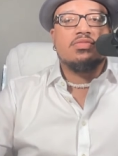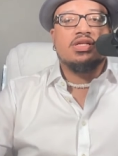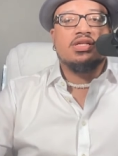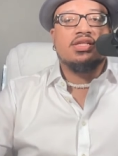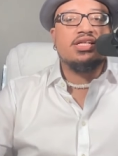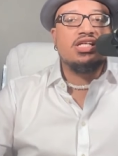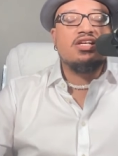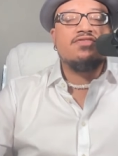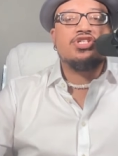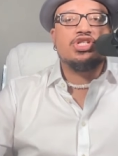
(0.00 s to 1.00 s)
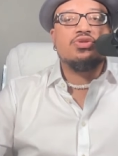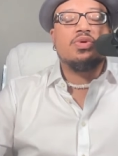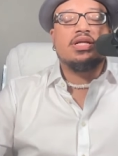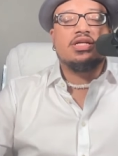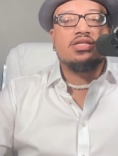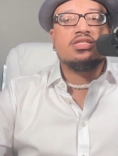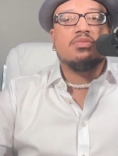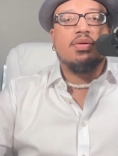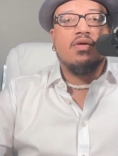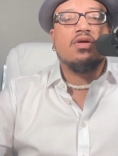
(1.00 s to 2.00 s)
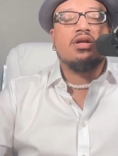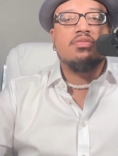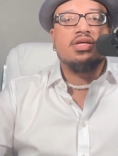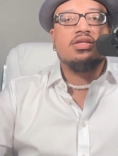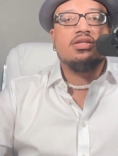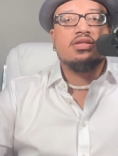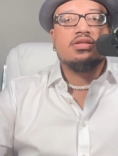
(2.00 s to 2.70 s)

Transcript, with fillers: leaves you in his apartment